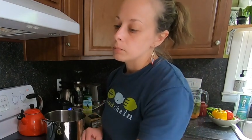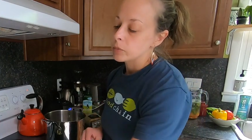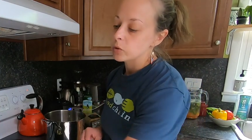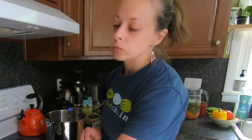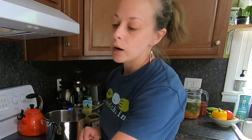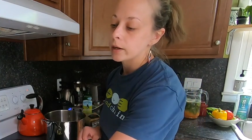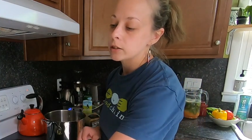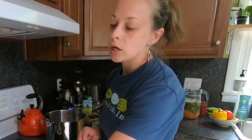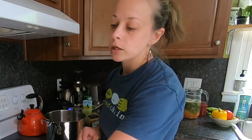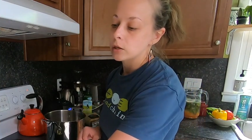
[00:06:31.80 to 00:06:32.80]
The
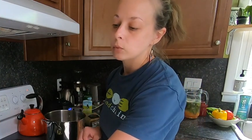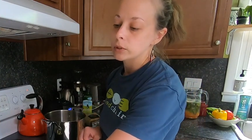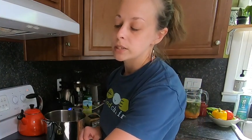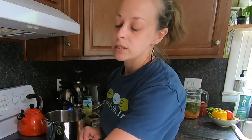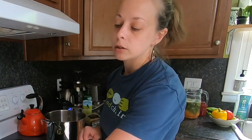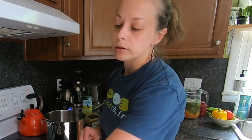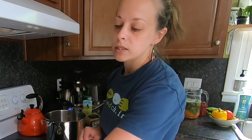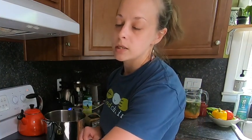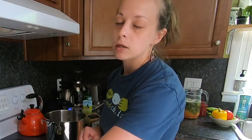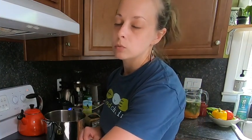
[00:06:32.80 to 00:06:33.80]
rind on it the
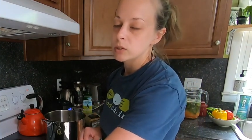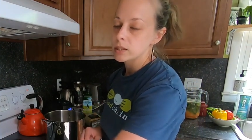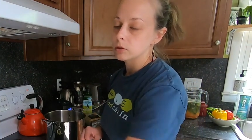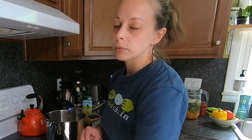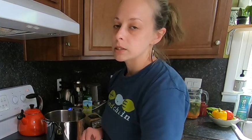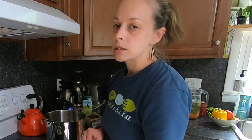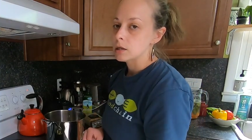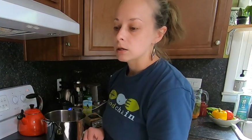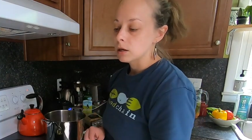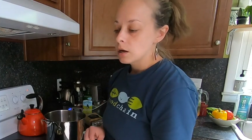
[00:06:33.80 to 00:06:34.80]
skin will still be
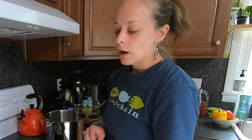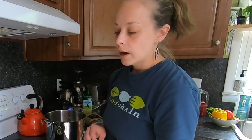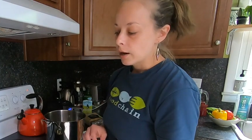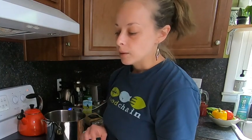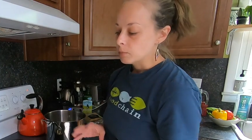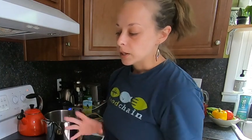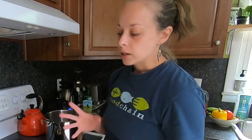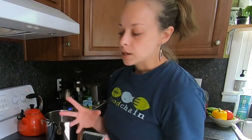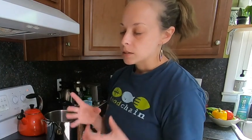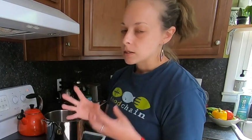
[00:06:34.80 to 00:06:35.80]
seen, but
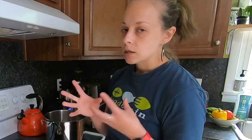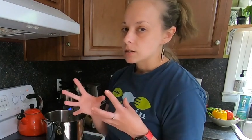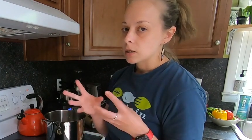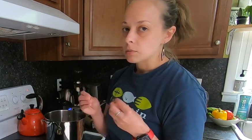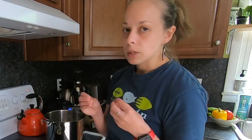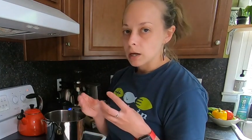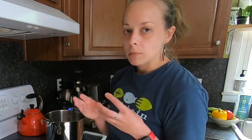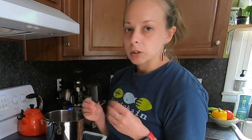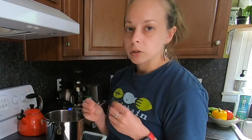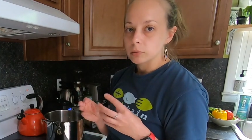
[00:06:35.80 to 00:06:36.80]
the inside's going to
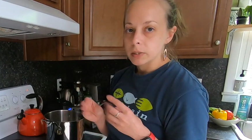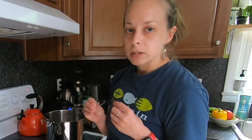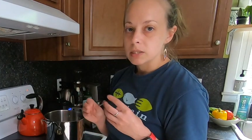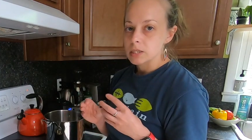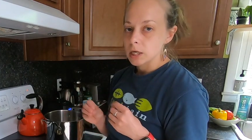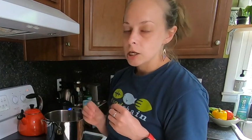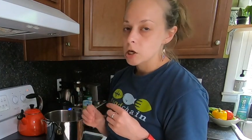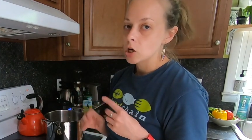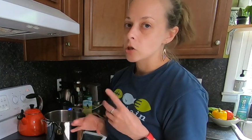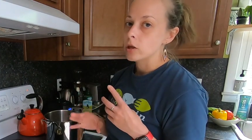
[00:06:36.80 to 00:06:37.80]
become a little bit
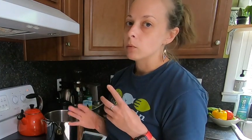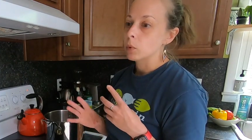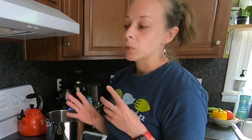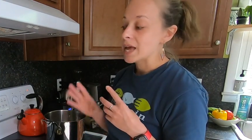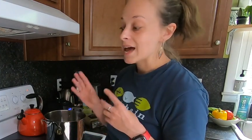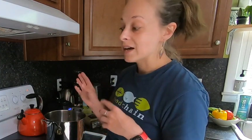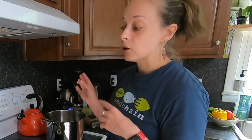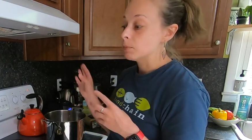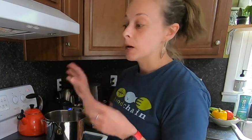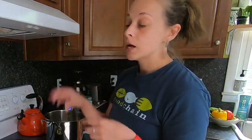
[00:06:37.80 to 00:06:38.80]
stickier, and then when we add
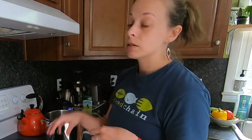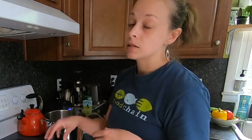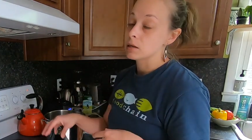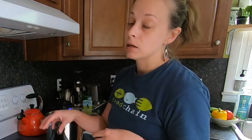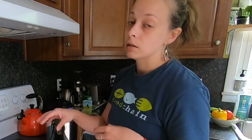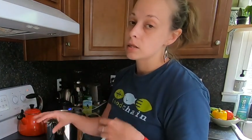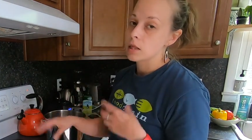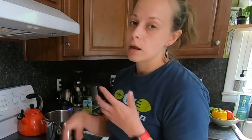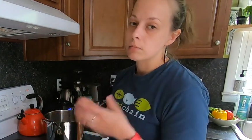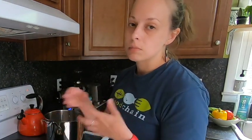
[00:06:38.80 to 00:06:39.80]
our pasta into
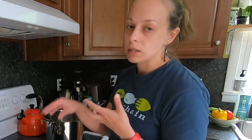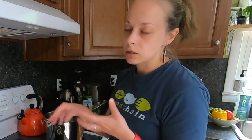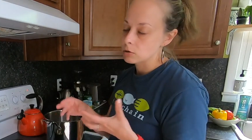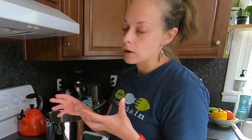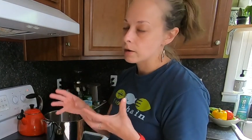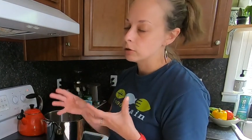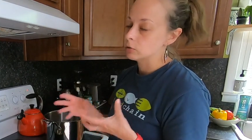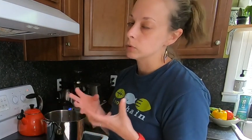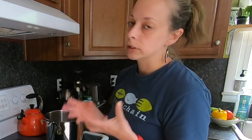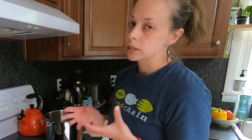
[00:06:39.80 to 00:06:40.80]
that and mix it around, it'll
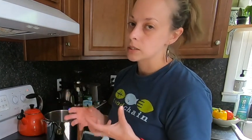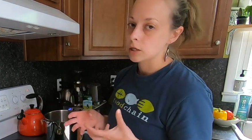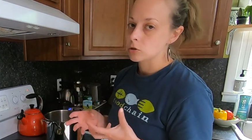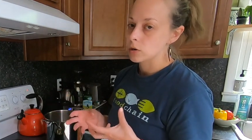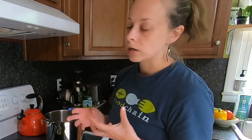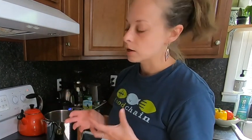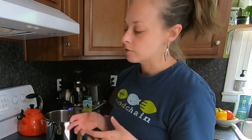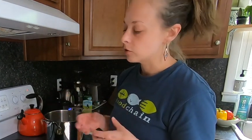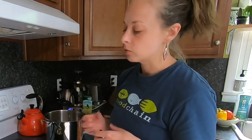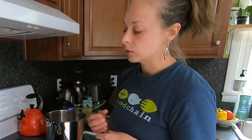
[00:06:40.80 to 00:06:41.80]
really stick to it and
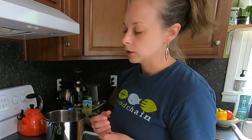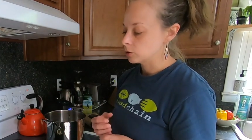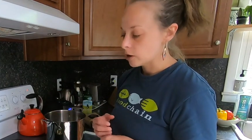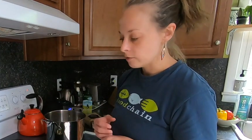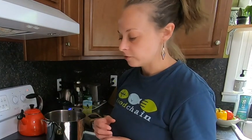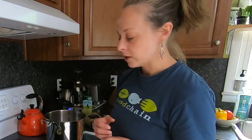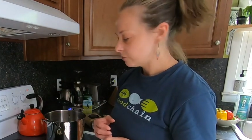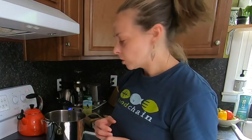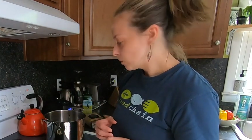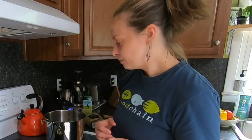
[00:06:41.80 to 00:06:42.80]
give it a really great
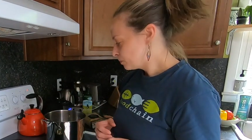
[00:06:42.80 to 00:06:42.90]
flavor.